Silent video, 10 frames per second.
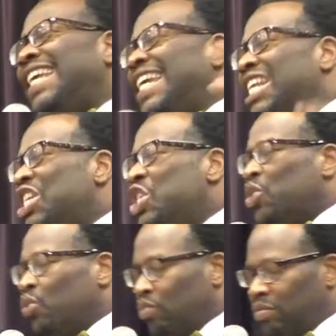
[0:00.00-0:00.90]
in
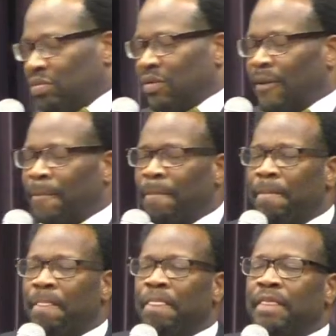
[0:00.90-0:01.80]

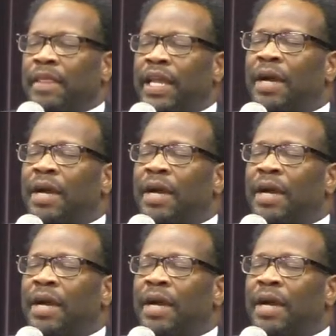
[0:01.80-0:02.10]
you.